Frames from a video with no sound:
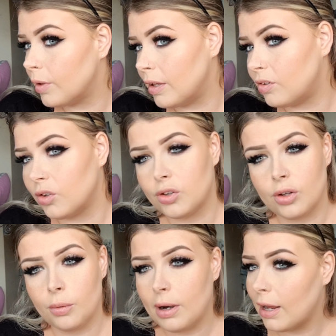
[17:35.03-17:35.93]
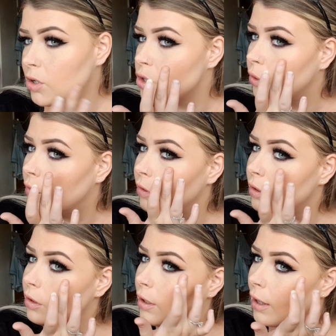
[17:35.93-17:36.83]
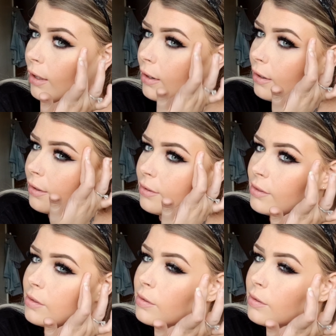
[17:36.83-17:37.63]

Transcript: it's just so natural and